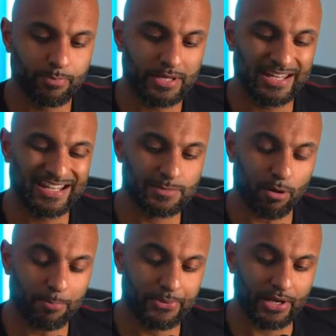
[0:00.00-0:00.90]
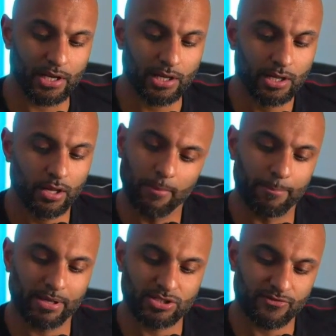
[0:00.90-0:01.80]
is popular
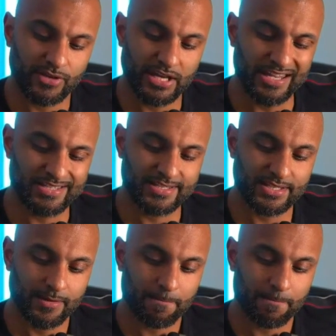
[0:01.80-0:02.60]
because of his